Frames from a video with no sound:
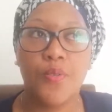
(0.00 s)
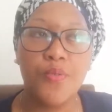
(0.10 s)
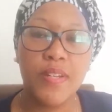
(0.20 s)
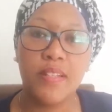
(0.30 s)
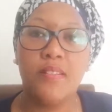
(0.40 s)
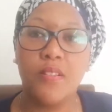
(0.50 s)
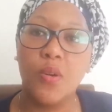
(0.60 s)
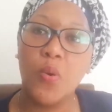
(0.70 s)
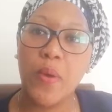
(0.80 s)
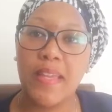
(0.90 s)
real
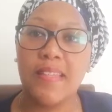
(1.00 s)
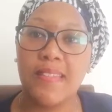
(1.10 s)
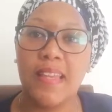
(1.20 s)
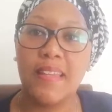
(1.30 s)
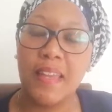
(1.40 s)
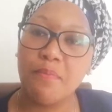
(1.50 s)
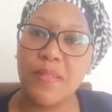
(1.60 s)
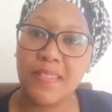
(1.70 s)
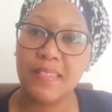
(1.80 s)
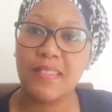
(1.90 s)
queens and
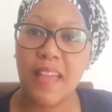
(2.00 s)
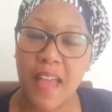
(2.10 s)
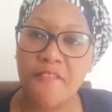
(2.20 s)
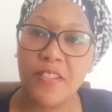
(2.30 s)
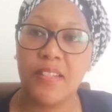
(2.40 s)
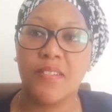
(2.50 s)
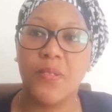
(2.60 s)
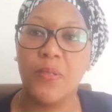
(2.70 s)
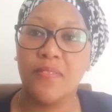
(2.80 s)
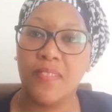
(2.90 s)
empresses in Africa
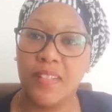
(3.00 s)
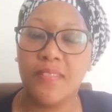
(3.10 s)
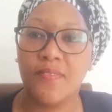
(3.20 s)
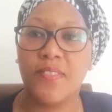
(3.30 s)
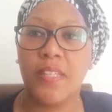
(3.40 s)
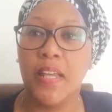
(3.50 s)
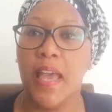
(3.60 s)
who have lived,